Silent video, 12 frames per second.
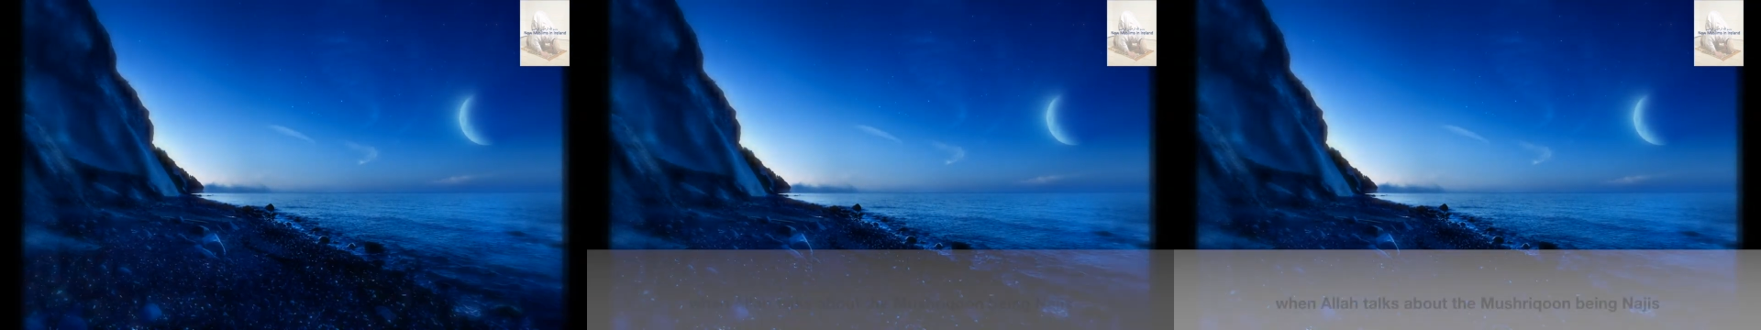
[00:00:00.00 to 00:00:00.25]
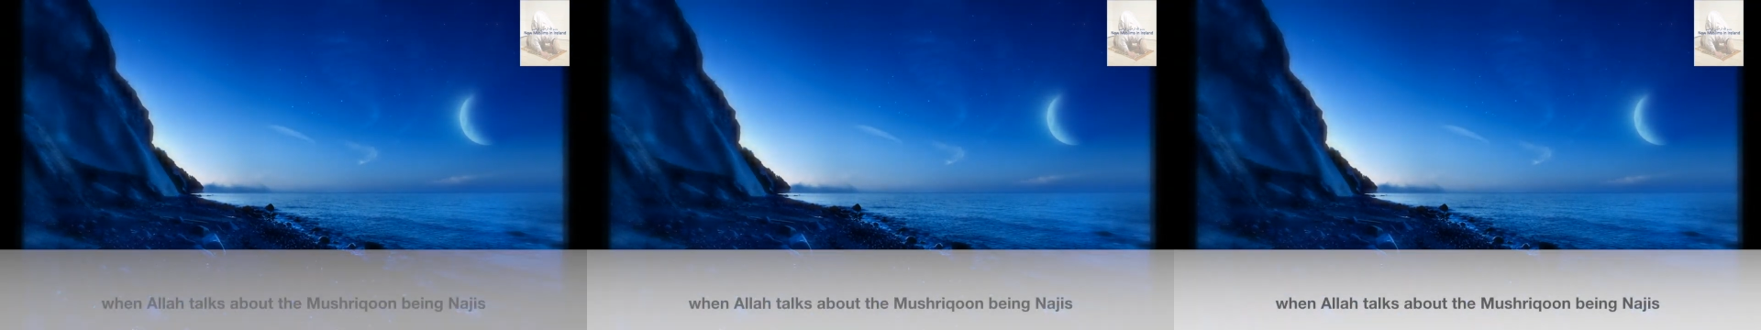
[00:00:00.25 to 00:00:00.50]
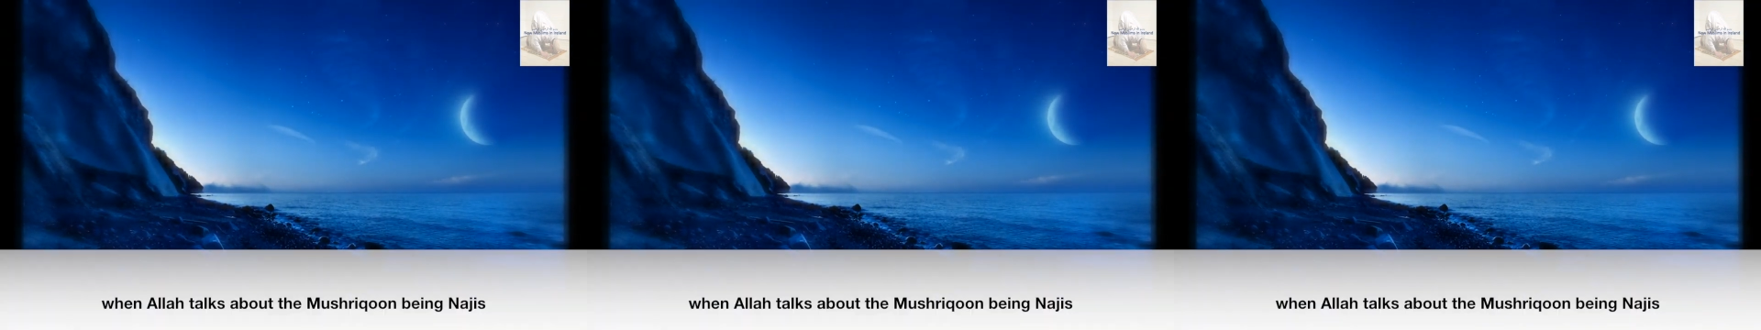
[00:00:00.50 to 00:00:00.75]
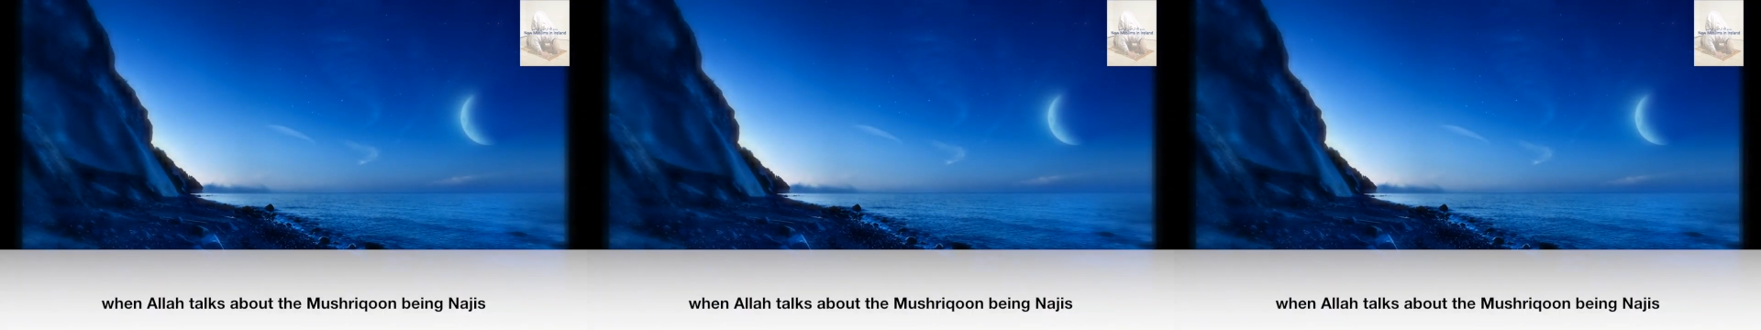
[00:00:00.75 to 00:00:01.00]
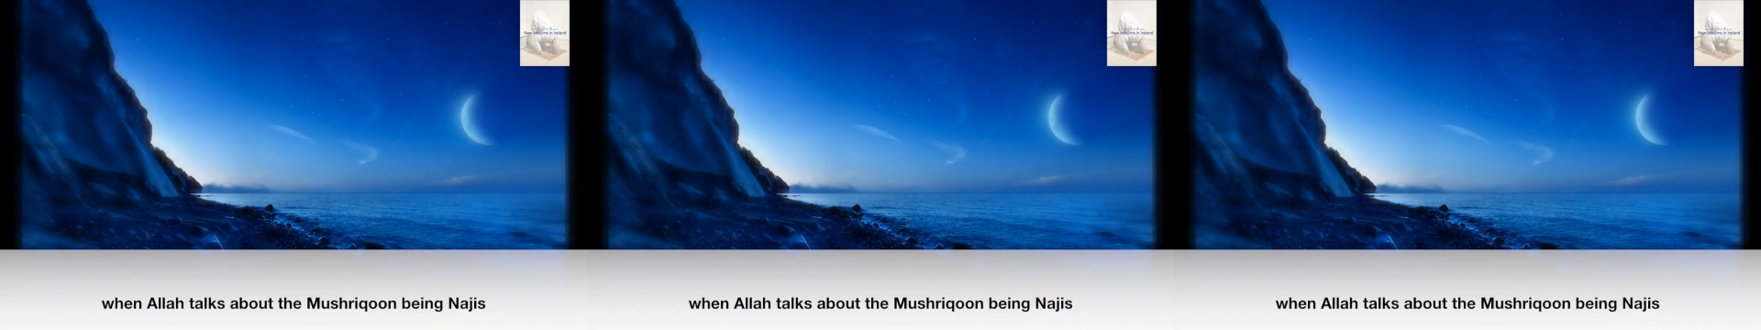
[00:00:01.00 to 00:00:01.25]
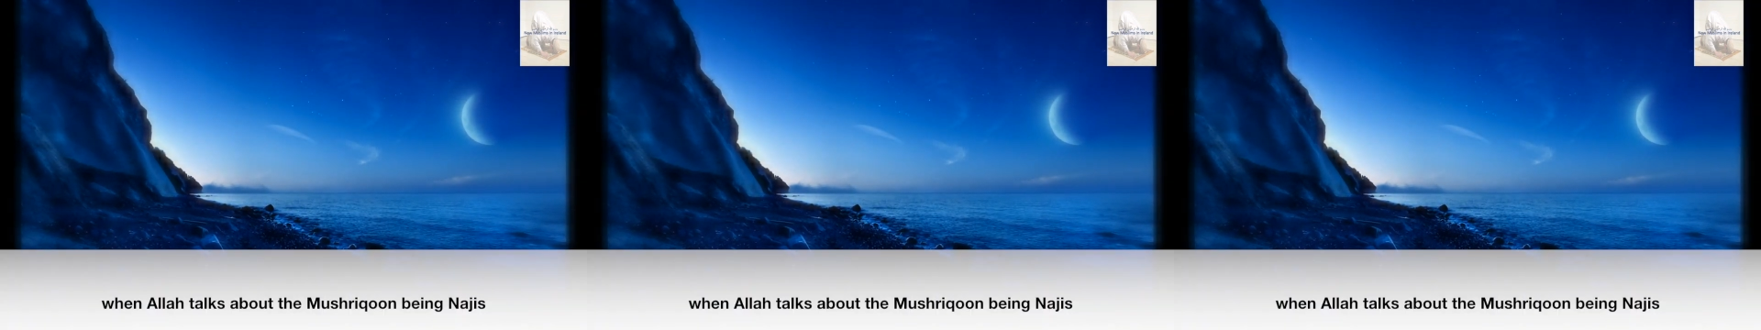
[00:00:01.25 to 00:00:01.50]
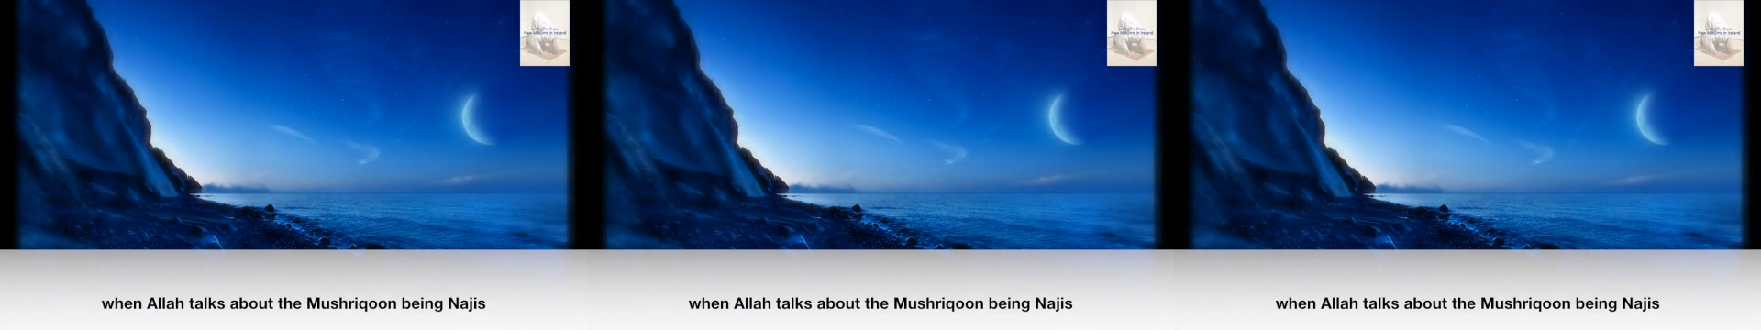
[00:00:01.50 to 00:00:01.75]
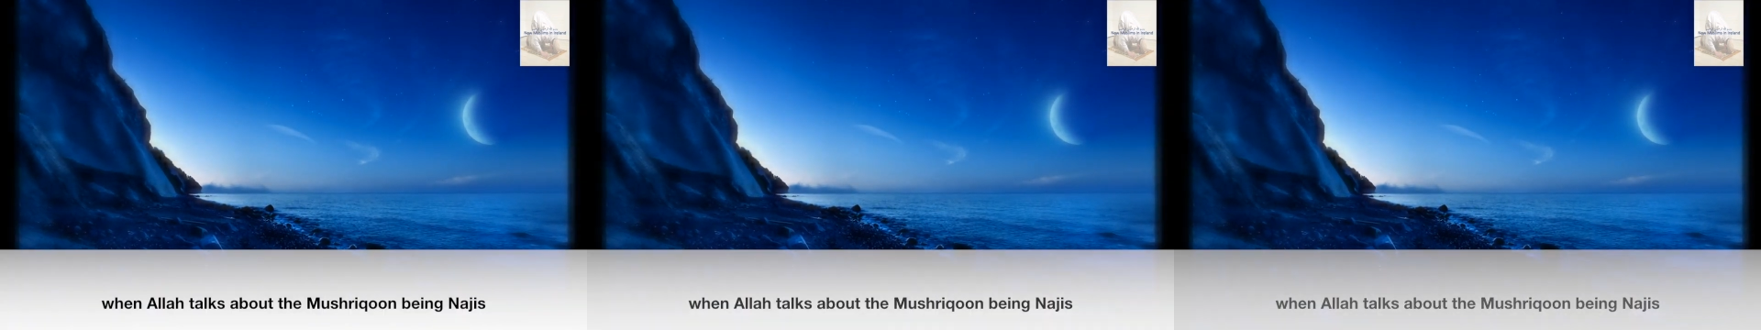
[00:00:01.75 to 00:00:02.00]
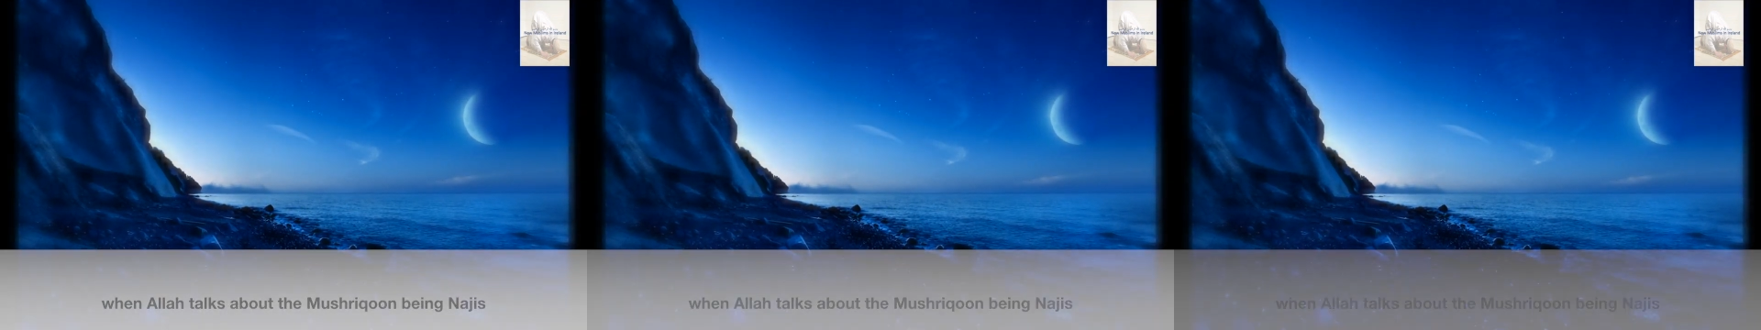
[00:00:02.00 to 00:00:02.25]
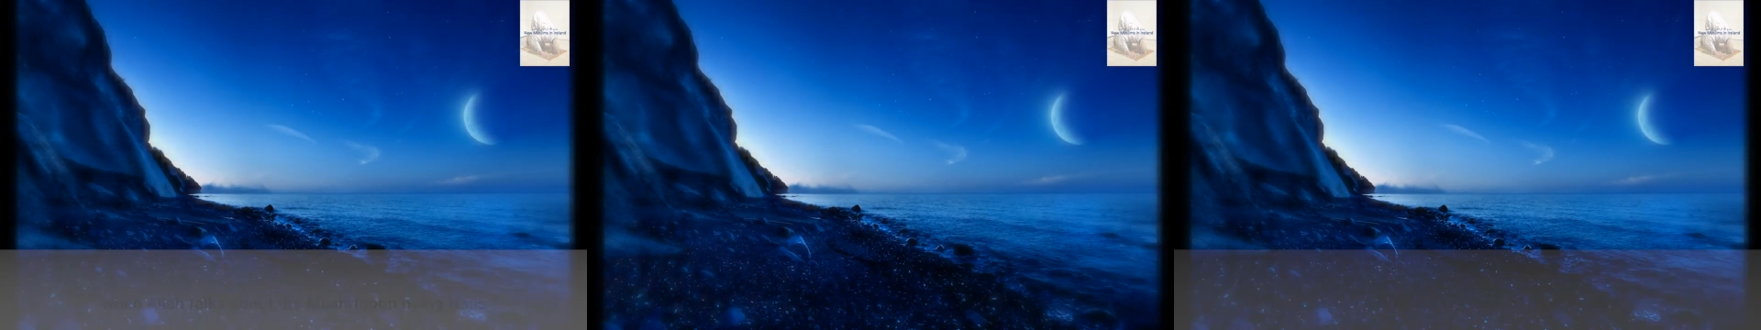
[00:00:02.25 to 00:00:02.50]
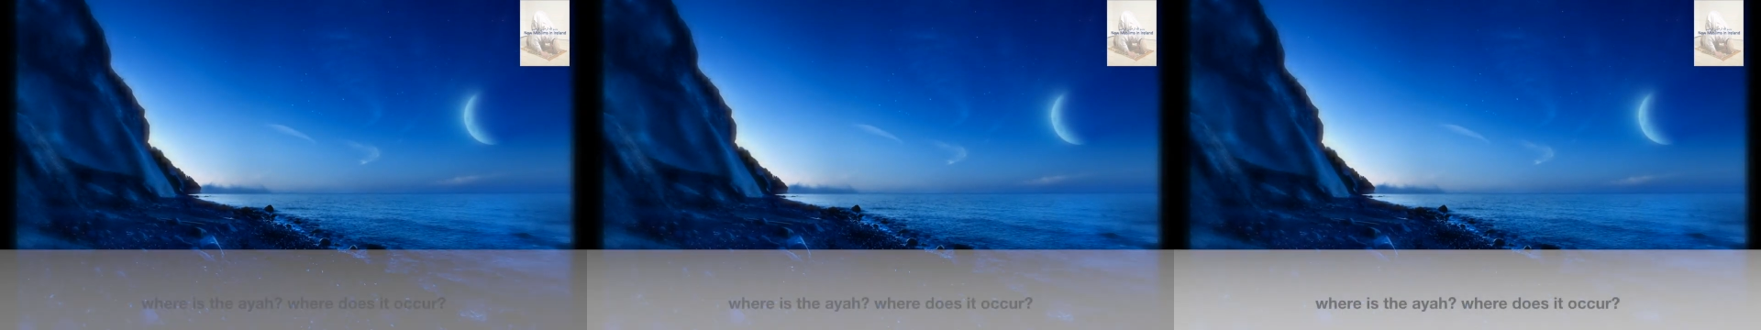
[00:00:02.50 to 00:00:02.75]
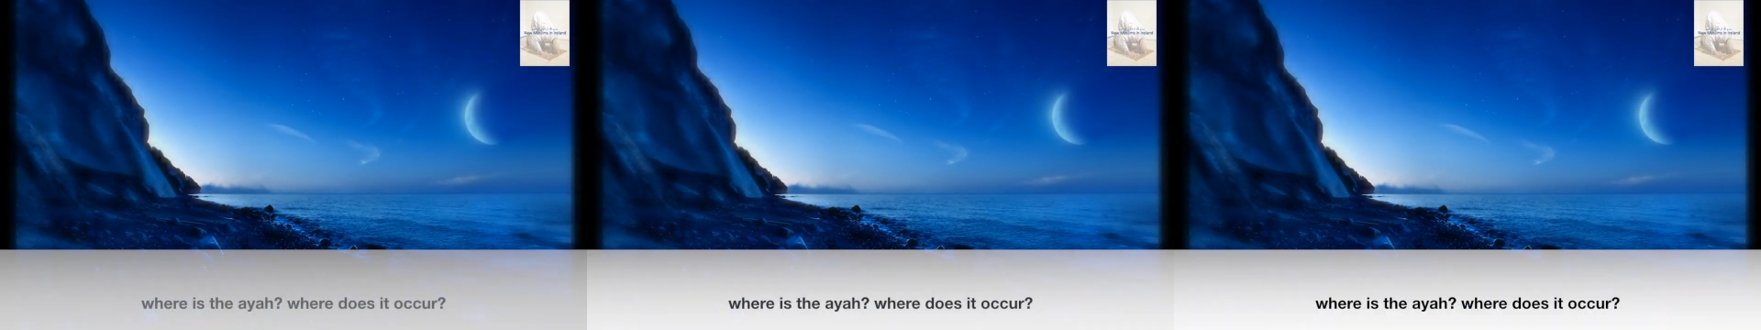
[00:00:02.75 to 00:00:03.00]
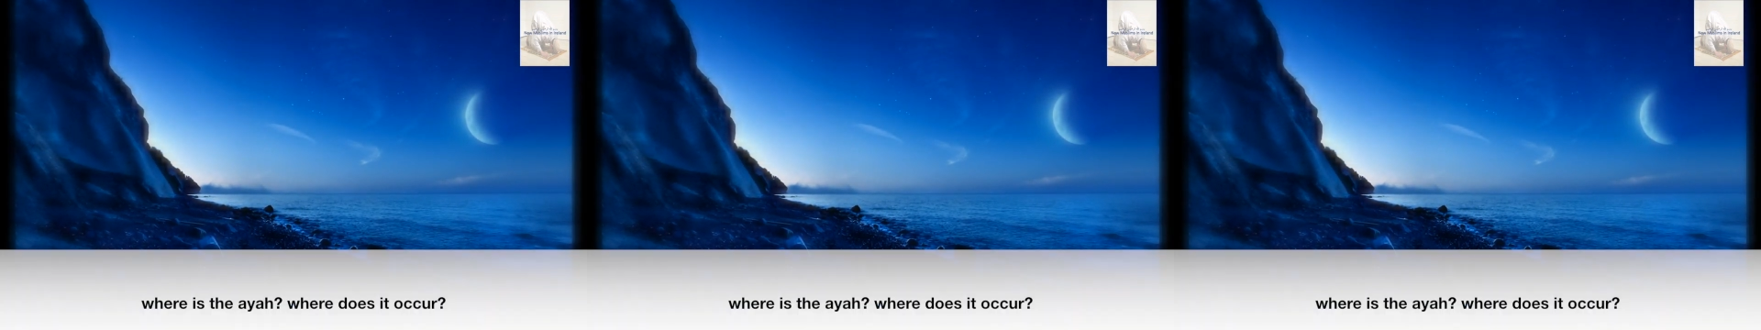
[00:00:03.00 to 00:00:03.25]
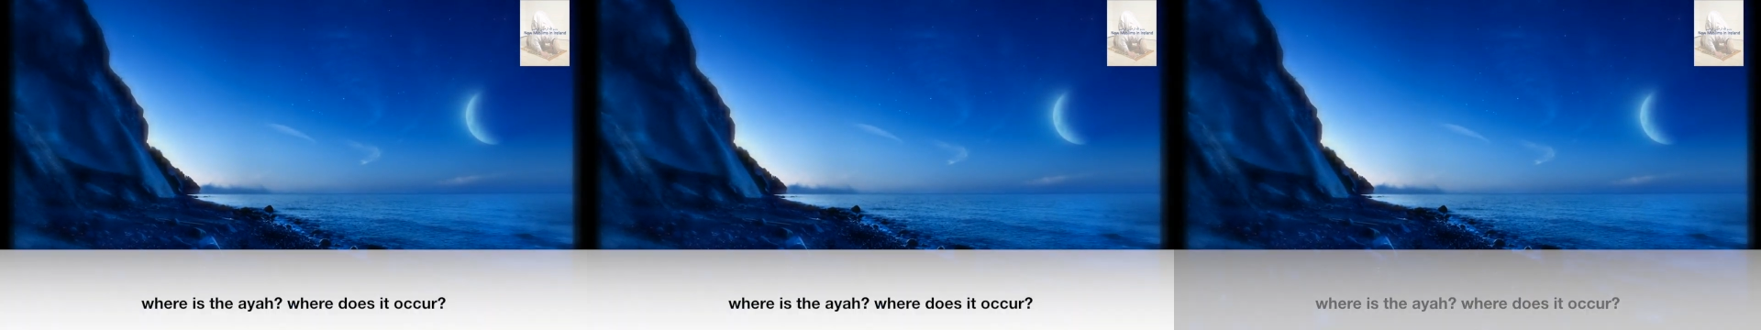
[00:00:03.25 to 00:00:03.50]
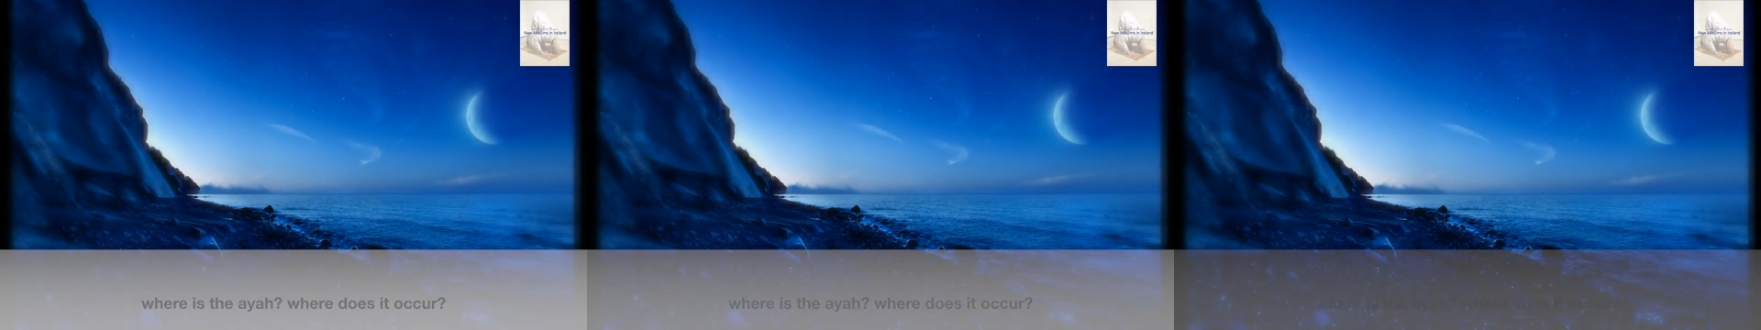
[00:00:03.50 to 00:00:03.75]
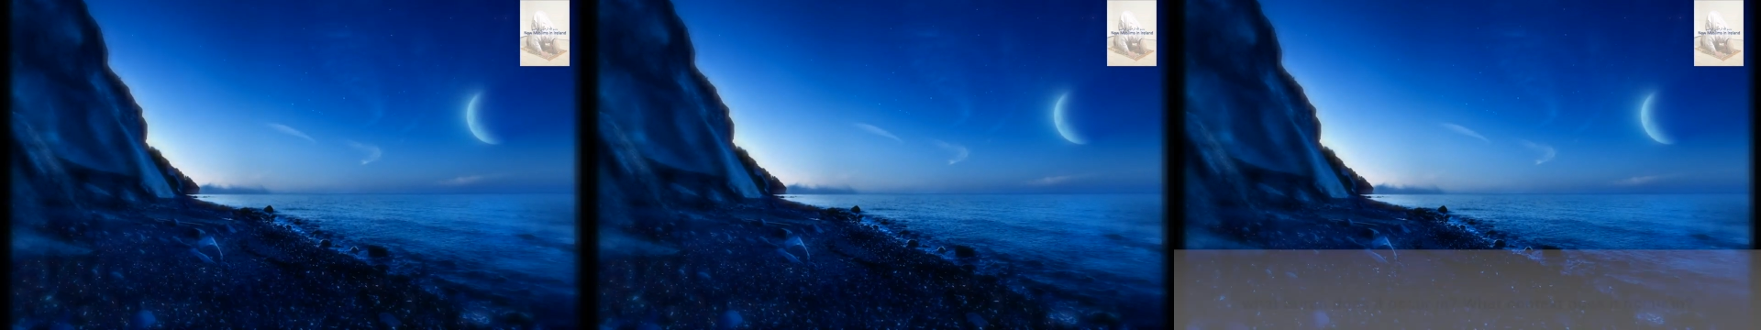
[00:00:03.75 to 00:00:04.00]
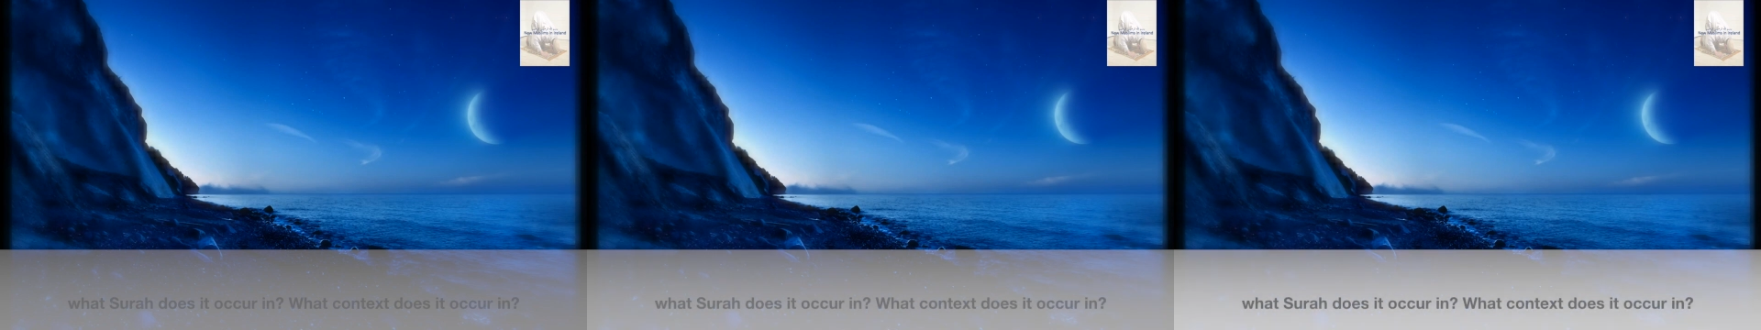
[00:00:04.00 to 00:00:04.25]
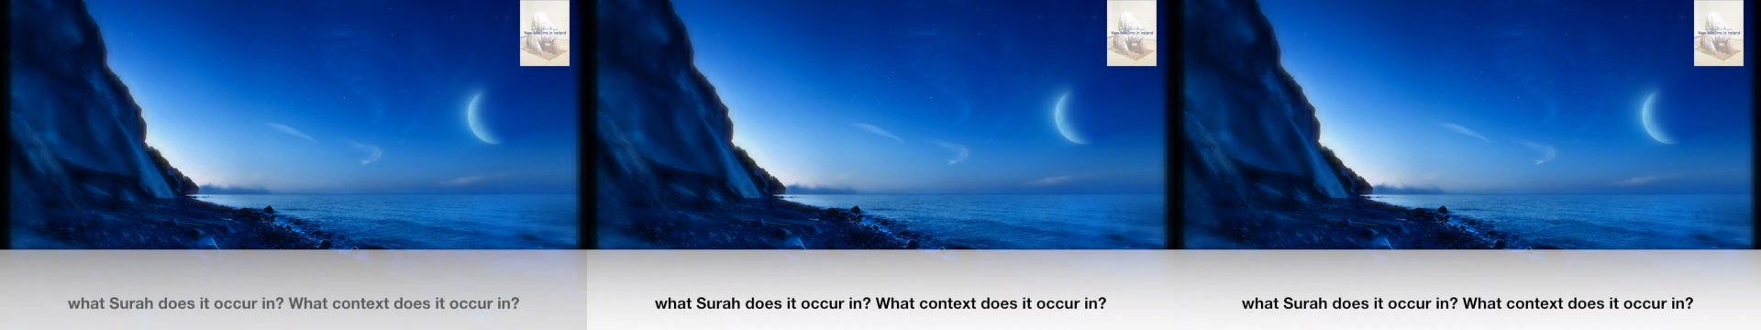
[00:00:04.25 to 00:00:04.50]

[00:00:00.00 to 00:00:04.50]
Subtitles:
Nobody's mouth can be seen.